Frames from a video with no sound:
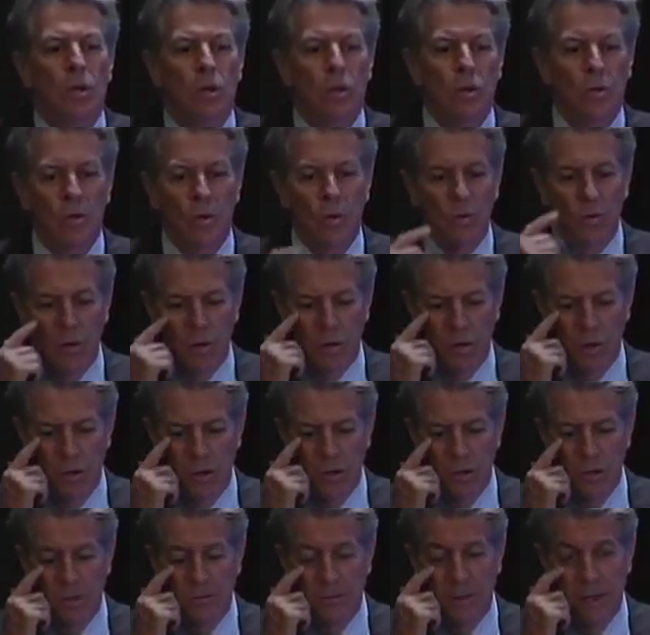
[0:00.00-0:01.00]
who
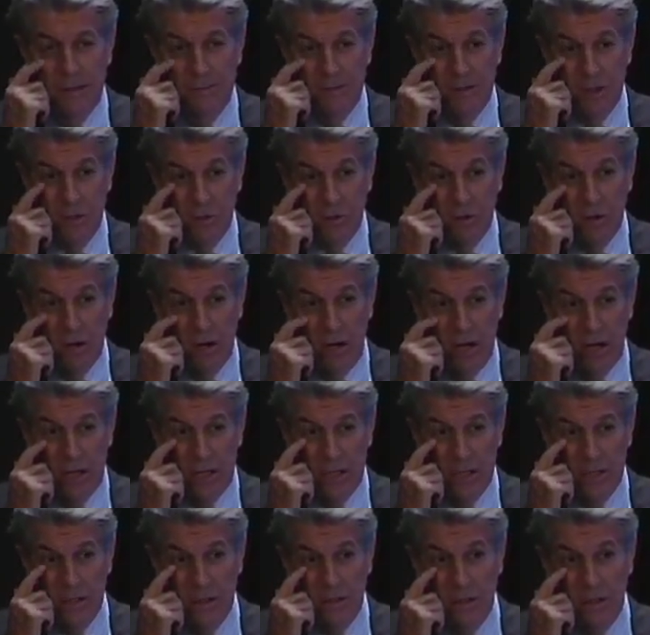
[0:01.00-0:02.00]
heard the baby's
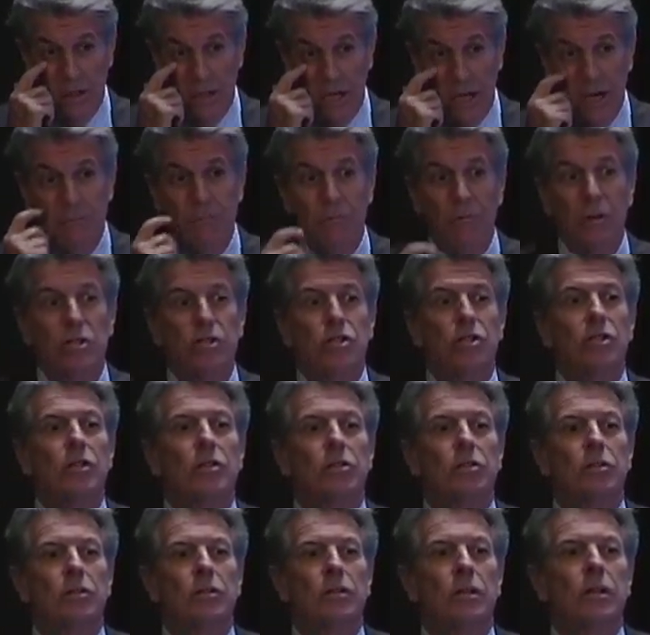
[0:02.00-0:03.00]
cries and came
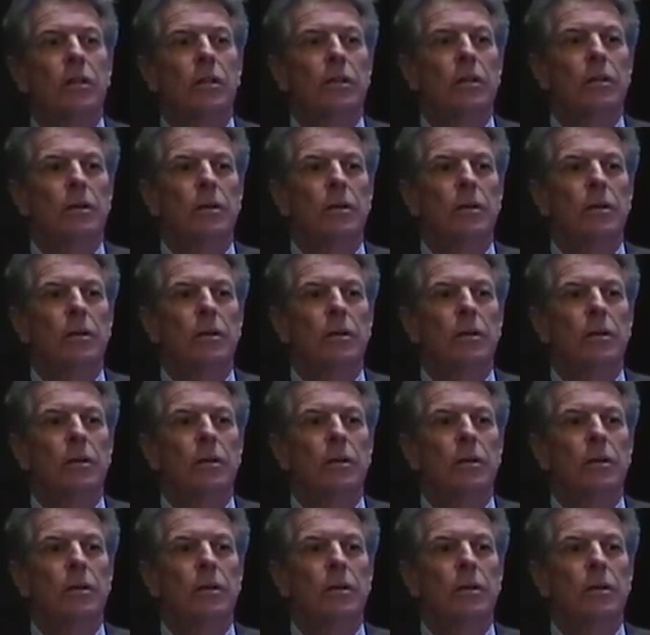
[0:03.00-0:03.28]
rushing to the